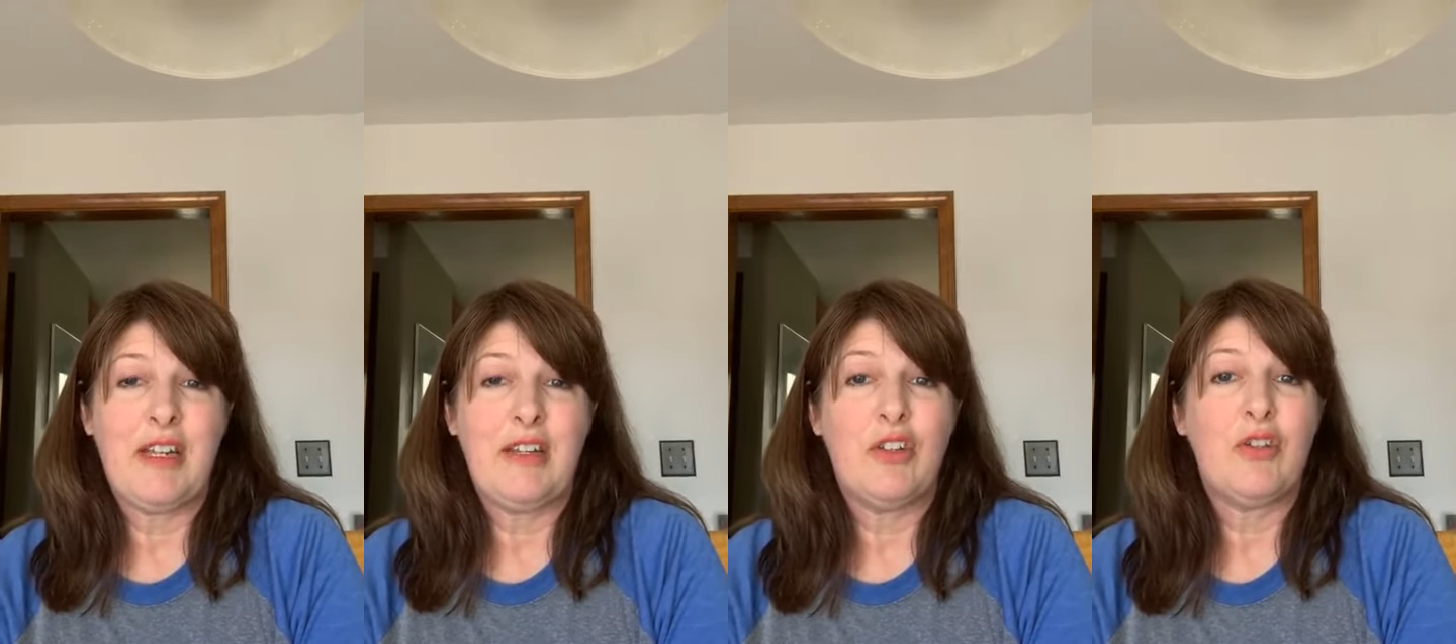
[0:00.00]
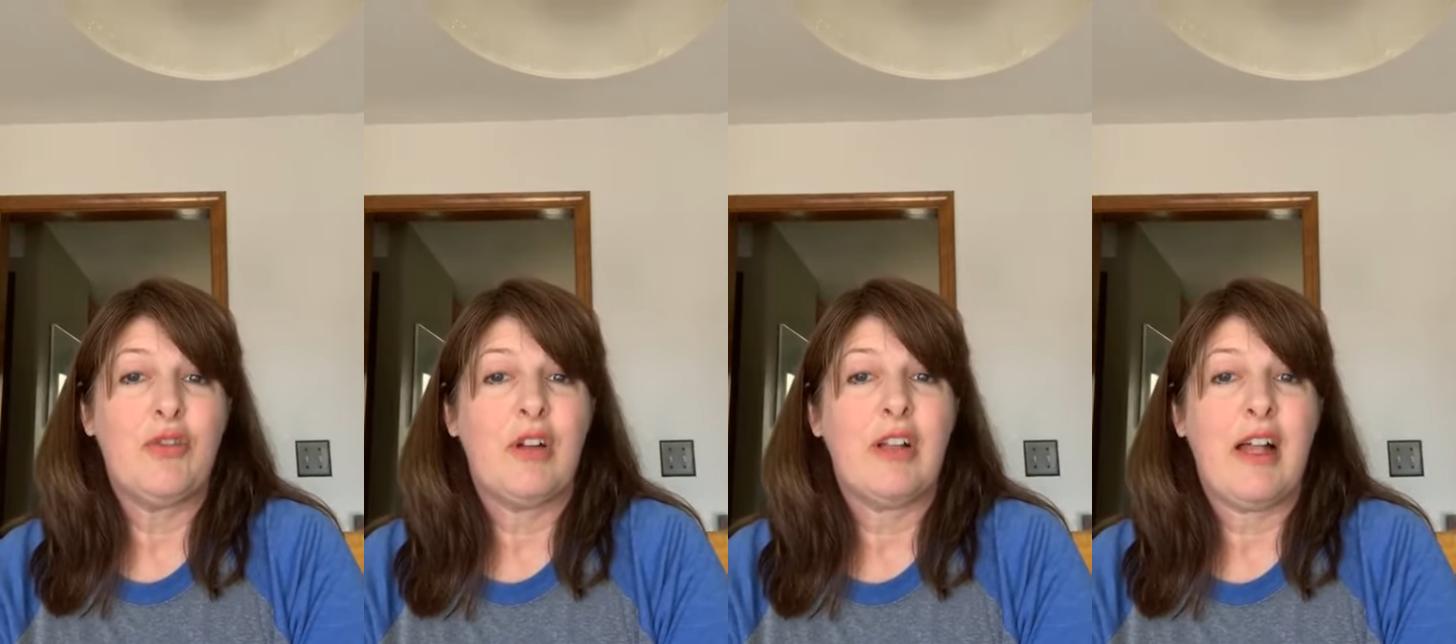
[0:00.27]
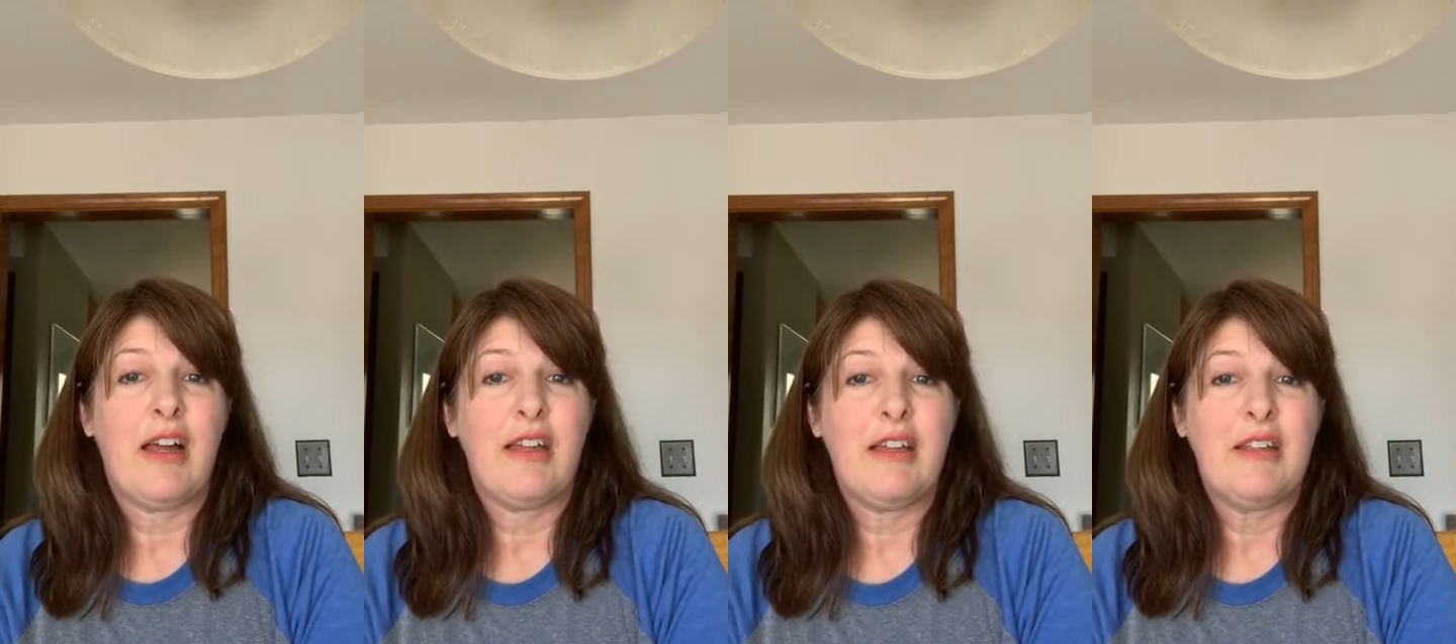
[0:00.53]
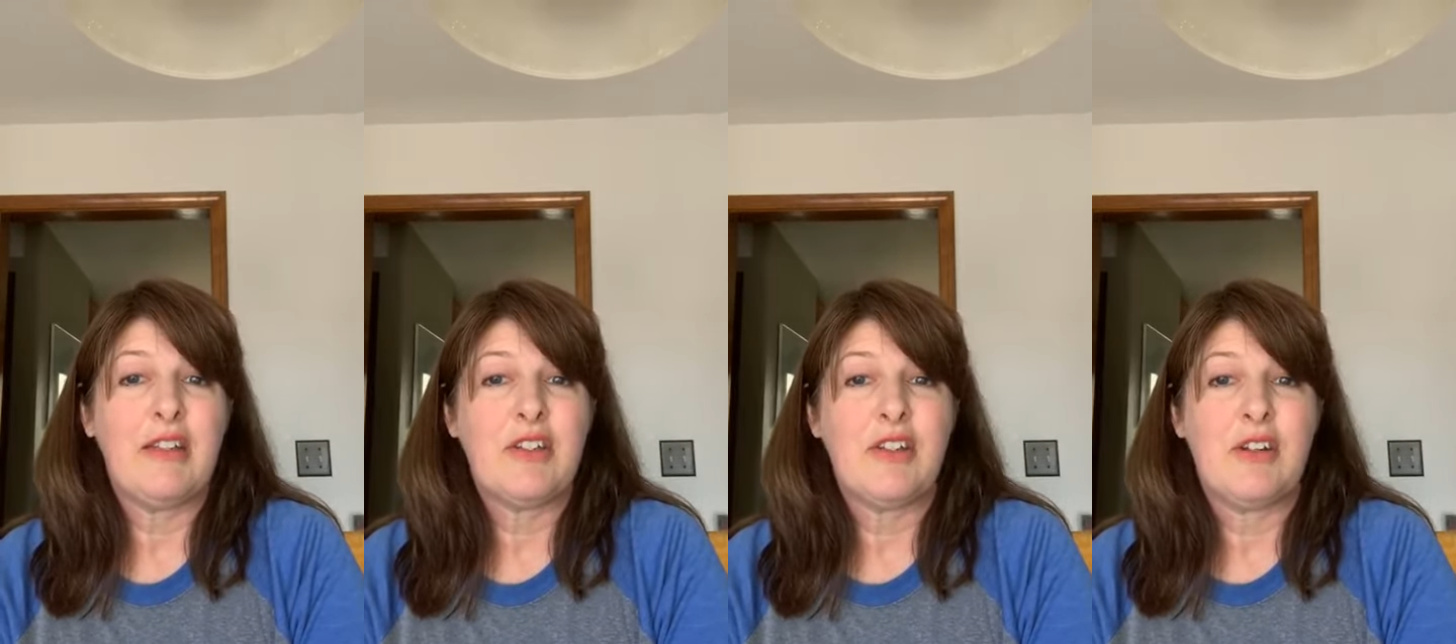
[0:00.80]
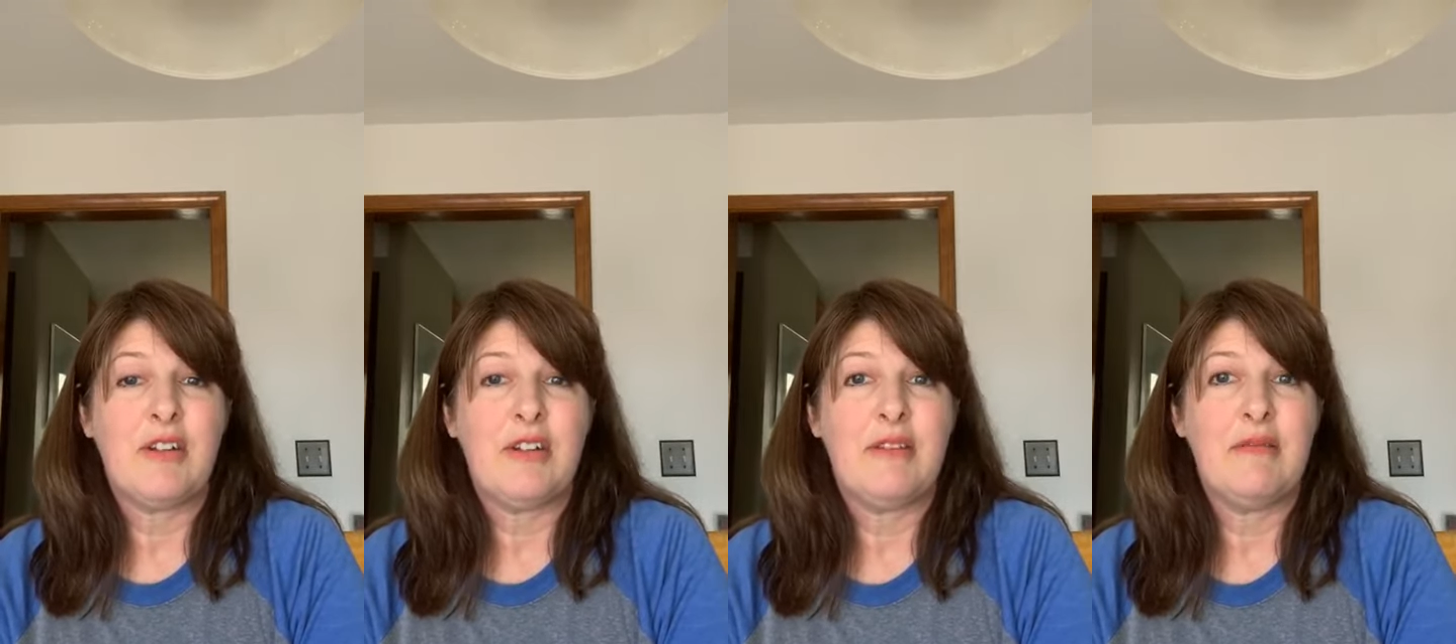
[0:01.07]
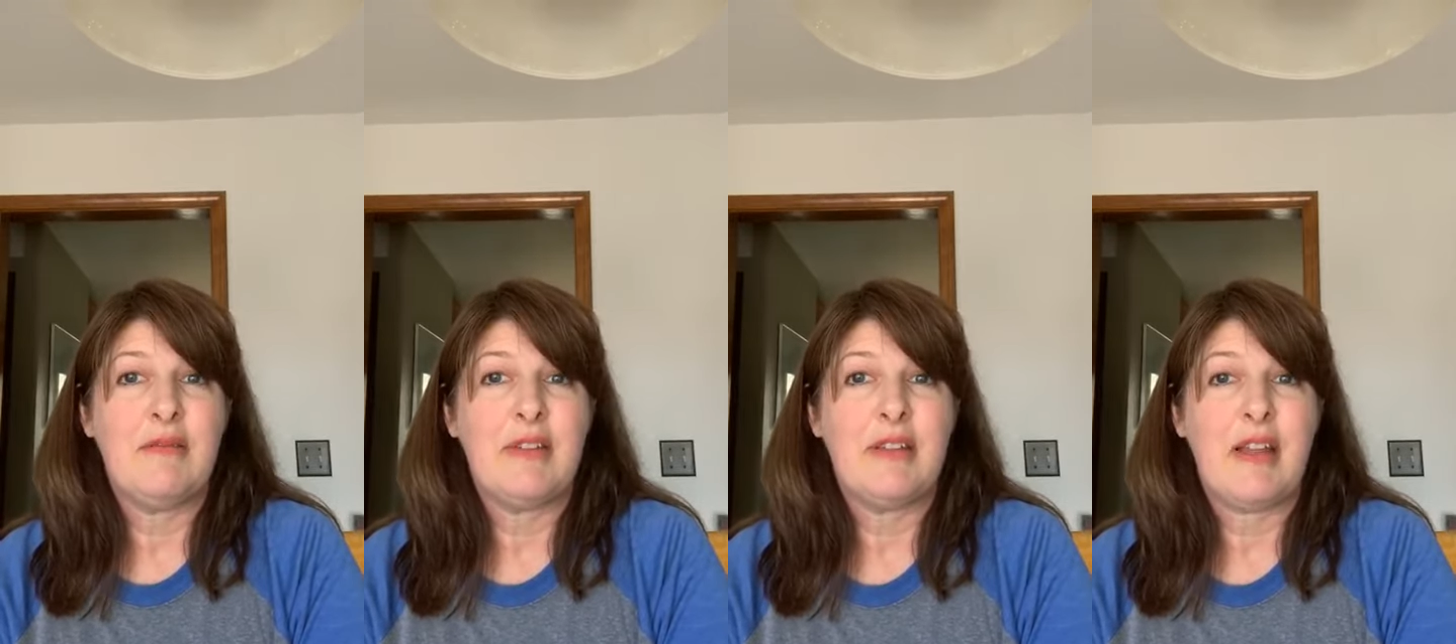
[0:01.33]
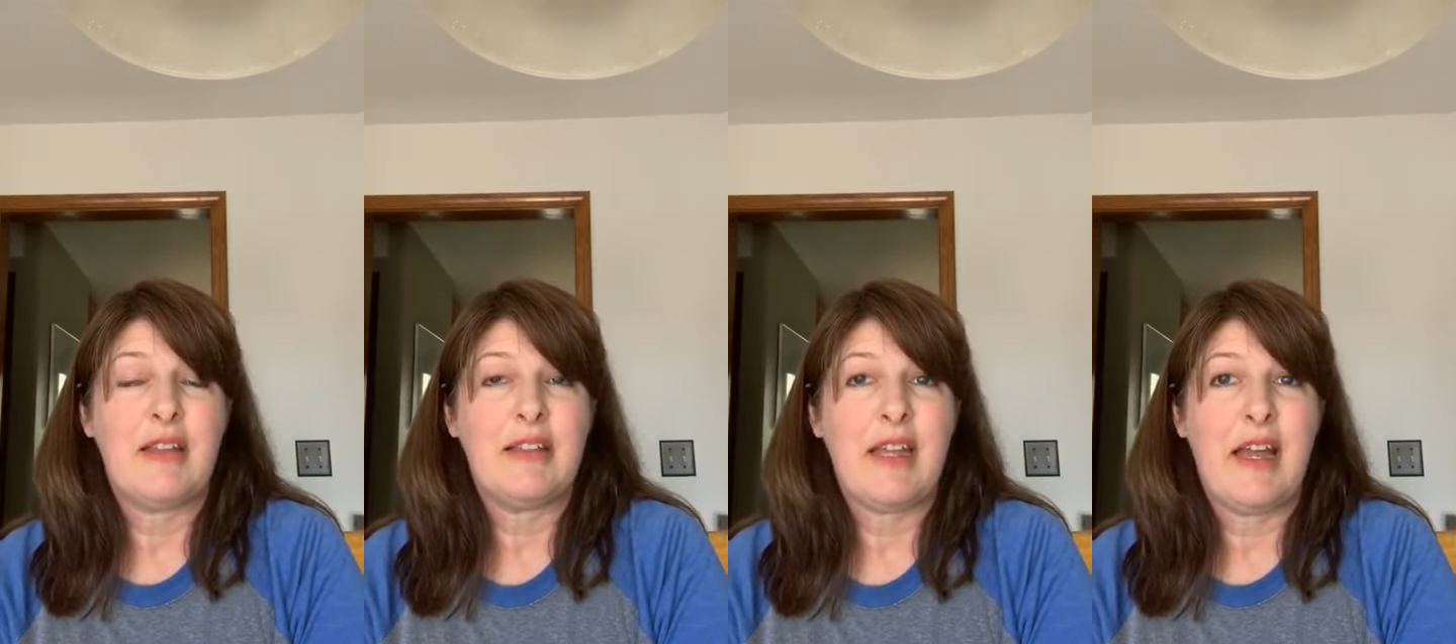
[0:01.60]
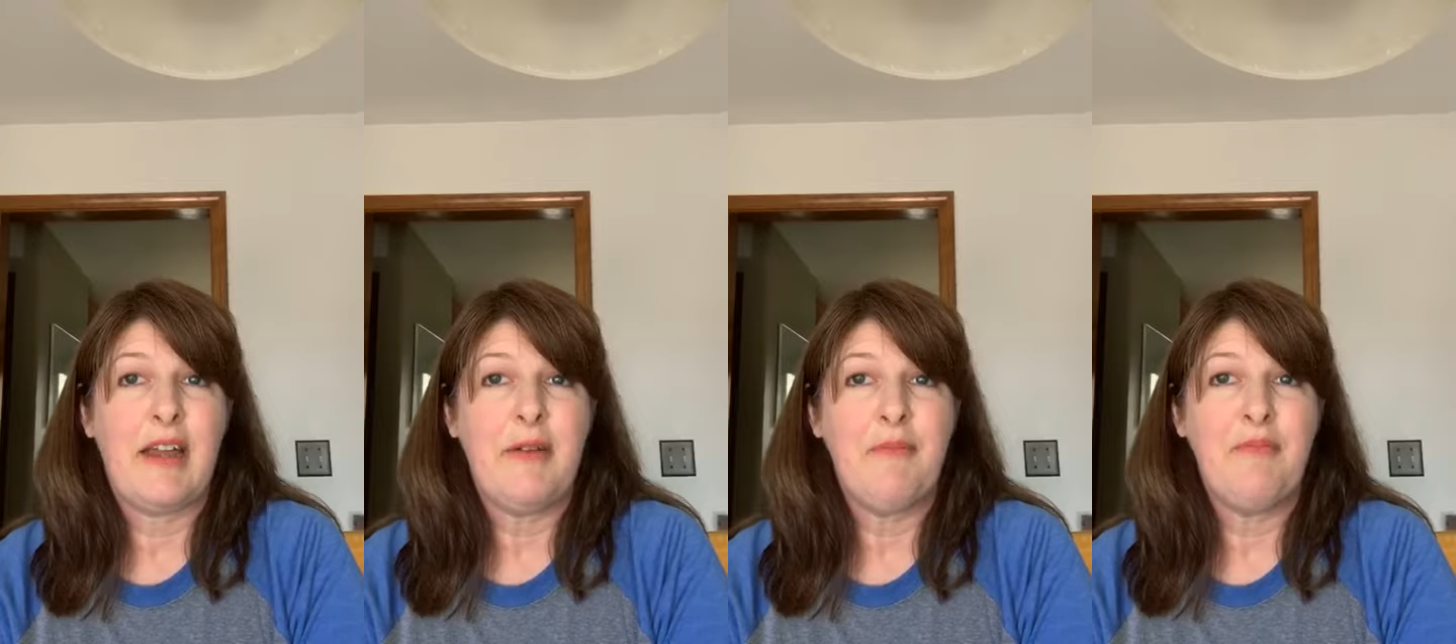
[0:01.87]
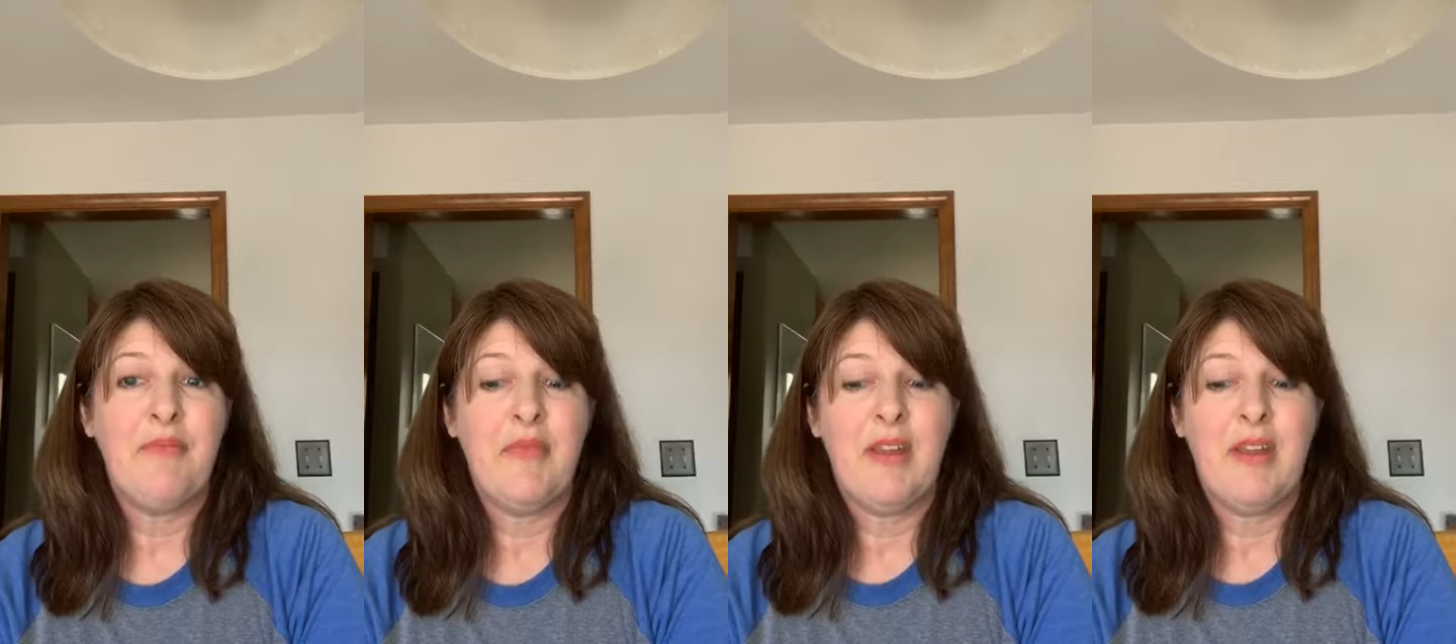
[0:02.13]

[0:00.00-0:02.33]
2 o'clock Eastern time.